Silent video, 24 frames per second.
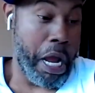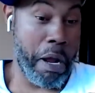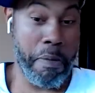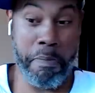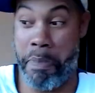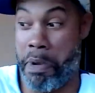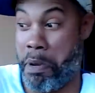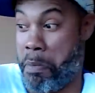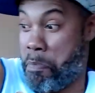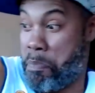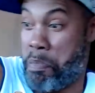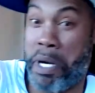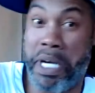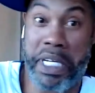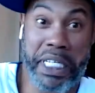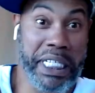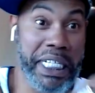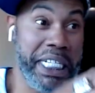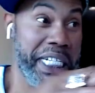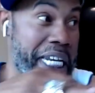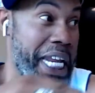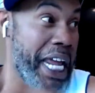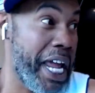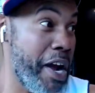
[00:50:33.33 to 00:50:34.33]
I'm gonna be
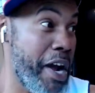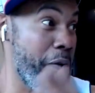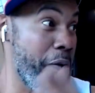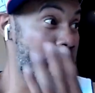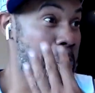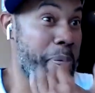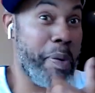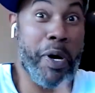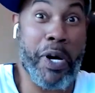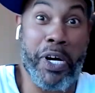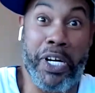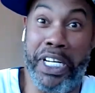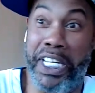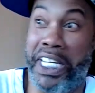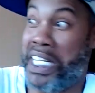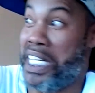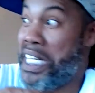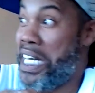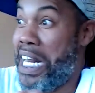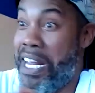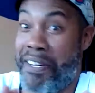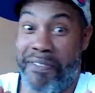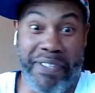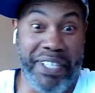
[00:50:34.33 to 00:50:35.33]
breaking it down, partying
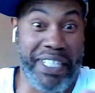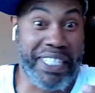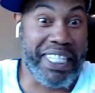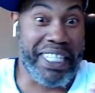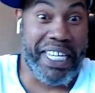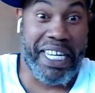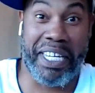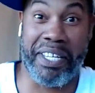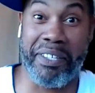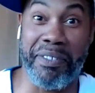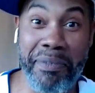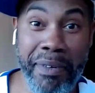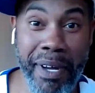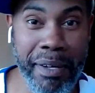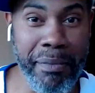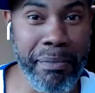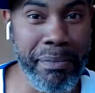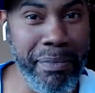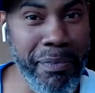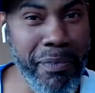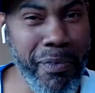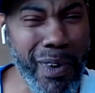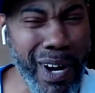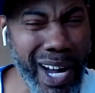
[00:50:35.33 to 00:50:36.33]
and everything. You know
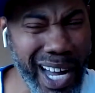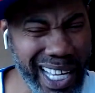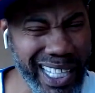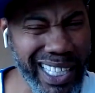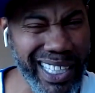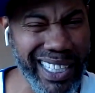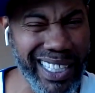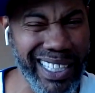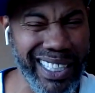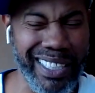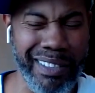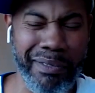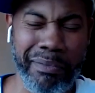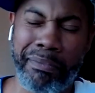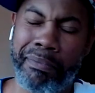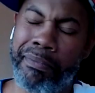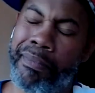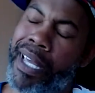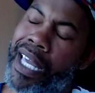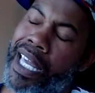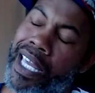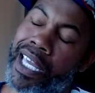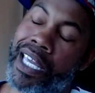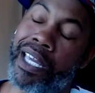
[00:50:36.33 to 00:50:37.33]
what?
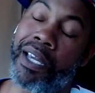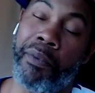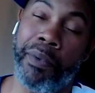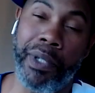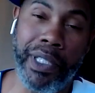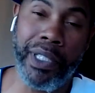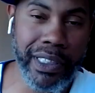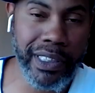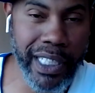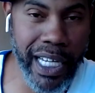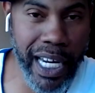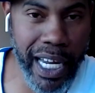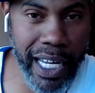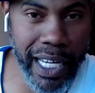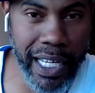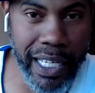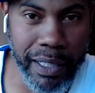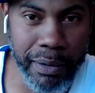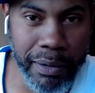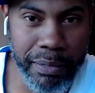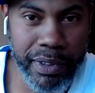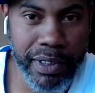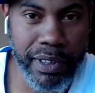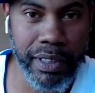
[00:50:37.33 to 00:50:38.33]
Man, we the
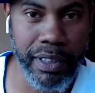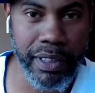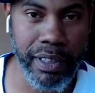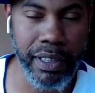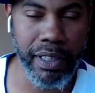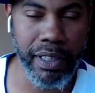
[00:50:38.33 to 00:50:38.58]
champs.